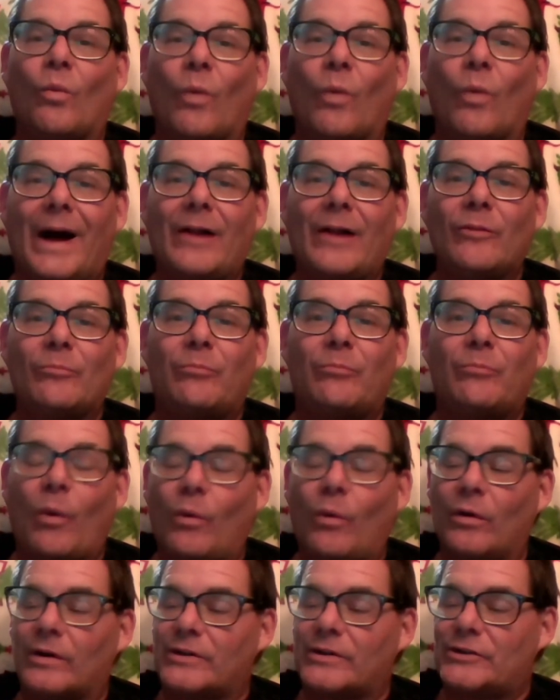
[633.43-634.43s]
Wild
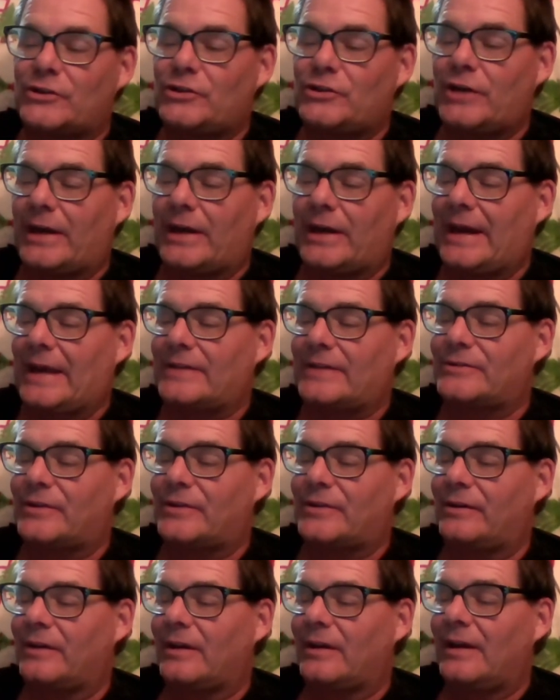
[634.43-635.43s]
boars, Jane
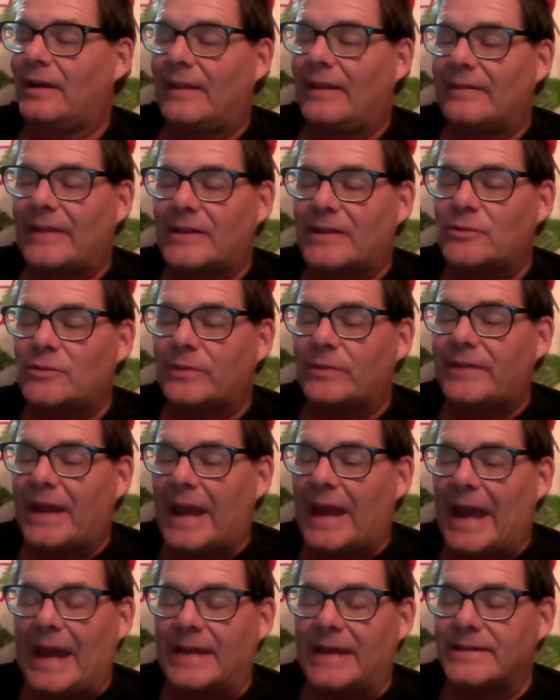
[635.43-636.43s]
answered. That's what they
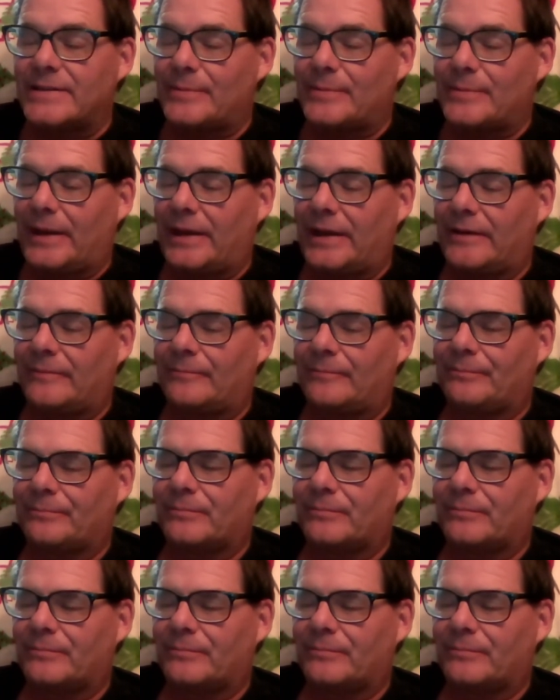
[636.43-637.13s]
had to be.